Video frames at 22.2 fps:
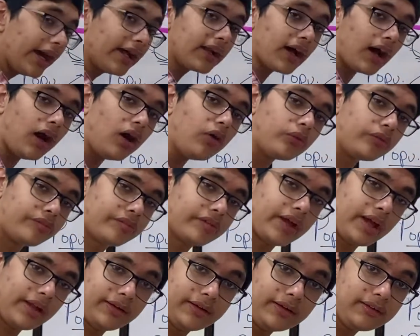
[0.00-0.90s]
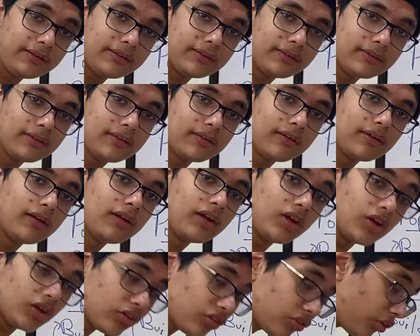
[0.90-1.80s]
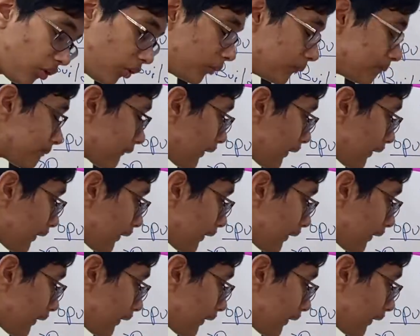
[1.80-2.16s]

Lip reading: house, can it? So